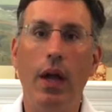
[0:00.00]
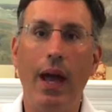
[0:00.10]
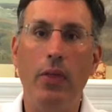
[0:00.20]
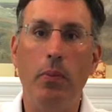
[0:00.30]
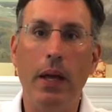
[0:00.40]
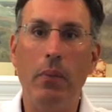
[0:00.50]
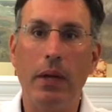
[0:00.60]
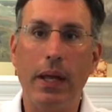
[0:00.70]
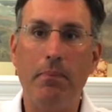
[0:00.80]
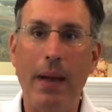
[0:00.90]
and they'll be able
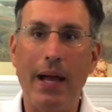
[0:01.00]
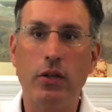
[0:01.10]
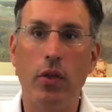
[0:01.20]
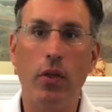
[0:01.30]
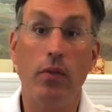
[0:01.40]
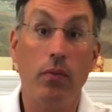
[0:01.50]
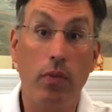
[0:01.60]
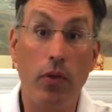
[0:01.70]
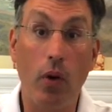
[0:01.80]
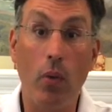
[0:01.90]
to get back to
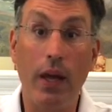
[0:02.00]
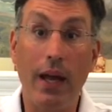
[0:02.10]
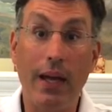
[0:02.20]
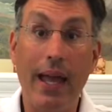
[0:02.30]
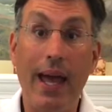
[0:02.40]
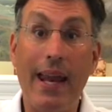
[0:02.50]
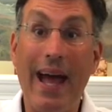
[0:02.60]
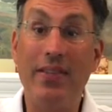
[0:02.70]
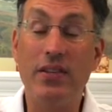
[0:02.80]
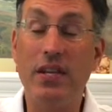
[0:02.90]
throwing again
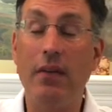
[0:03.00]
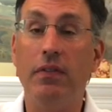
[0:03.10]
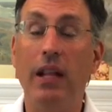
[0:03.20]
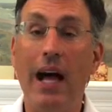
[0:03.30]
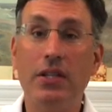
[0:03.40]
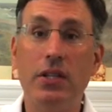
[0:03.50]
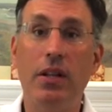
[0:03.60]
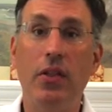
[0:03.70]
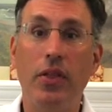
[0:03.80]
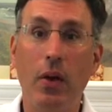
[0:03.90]
at the same velocity
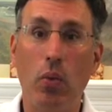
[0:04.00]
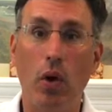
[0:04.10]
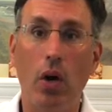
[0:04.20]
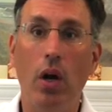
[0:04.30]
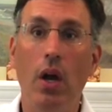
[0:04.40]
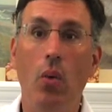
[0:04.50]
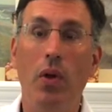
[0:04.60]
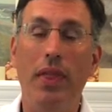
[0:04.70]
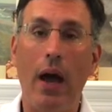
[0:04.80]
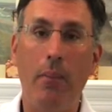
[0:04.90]
that they were
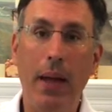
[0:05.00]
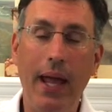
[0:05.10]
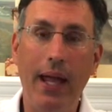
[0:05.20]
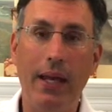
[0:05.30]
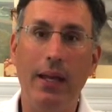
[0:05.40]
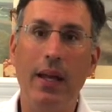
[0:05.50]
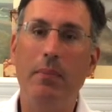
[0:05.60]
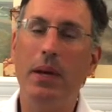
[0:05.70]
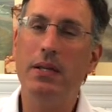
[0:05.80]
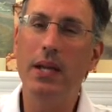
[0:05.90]
without pain.
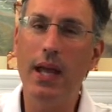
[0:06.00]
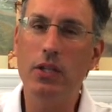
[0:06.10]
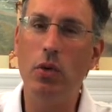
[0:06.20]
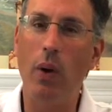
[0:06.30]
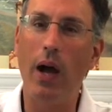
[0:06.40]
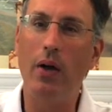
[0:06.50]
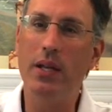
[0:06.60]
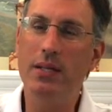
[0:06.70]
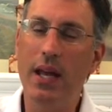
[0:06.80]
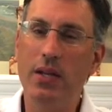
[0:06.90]
But it takes a while. It
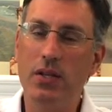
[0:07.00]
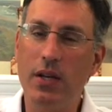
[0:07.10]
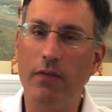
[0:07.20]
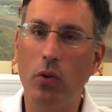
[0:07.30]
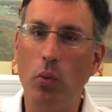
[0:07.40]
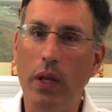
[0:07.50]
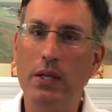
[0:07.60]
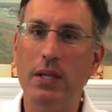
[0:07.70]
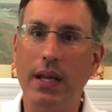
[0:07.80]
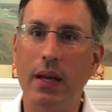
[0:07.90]
can take several
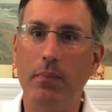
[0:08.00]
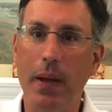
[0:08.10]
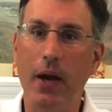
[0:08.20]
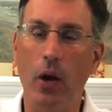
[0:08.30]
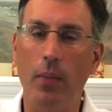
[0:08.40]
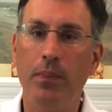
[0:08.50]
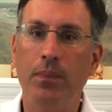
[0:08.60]
weeks to get it better.